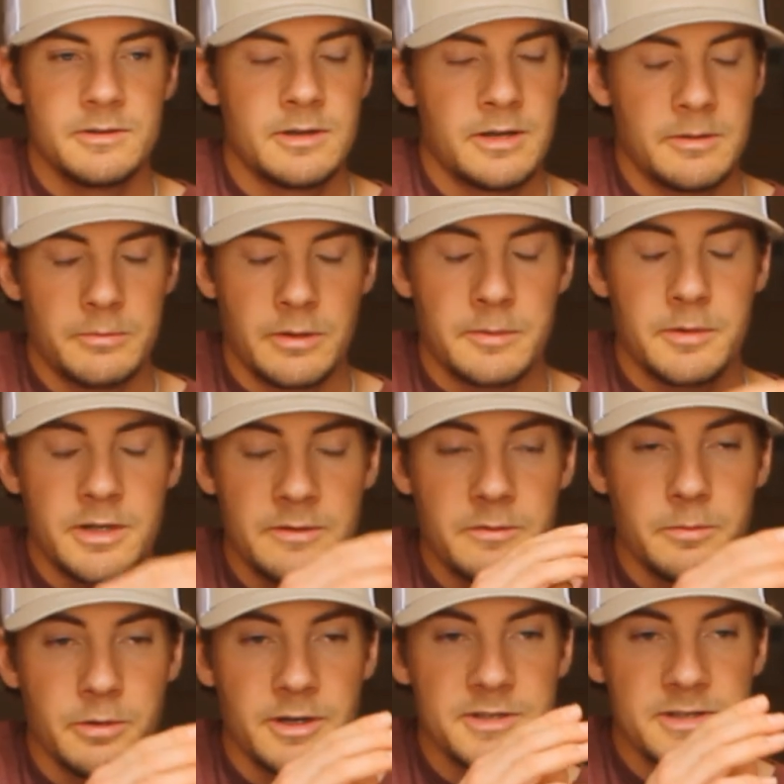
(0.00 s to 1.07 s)
I believe
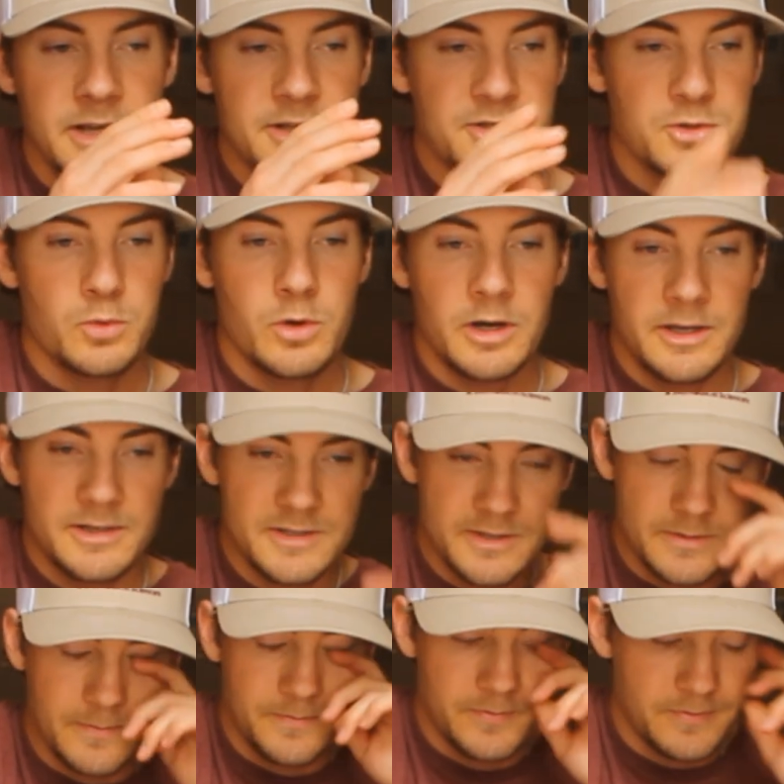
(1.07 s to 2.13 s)
it plays that twice,